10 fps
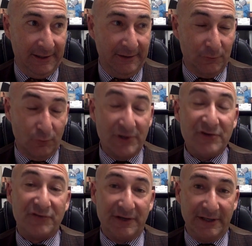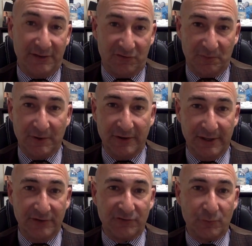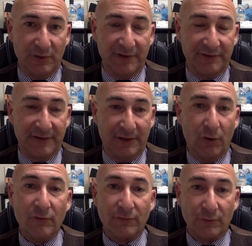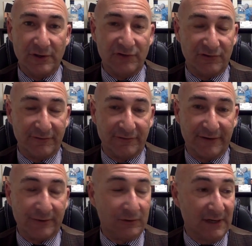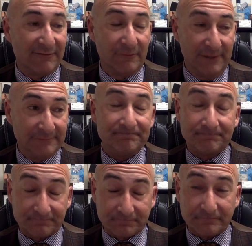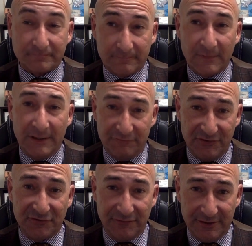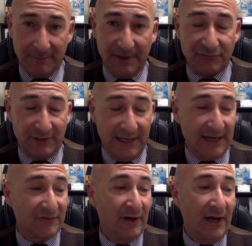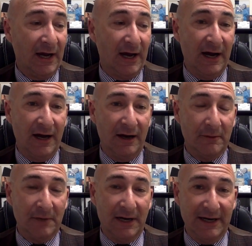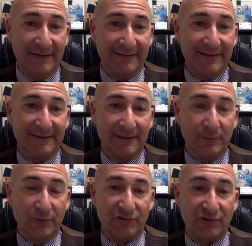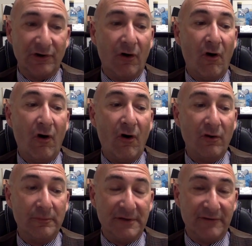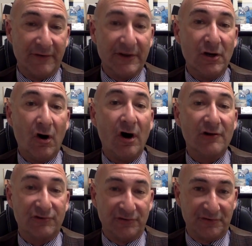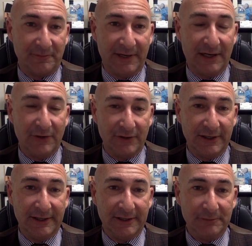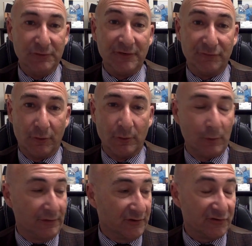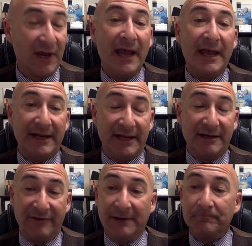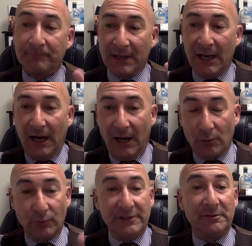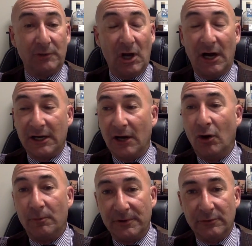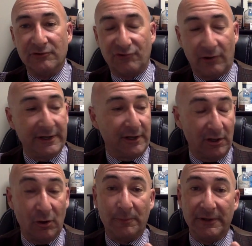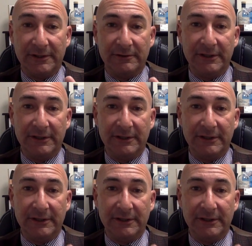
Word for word: recent experience with uh, overreach of the federal government vis a vis the Patriot Act, um, I think that we should all be very cautious about uh, moving forward with this. In any event, uh, read the blog. I hope you enjoy it. I hope it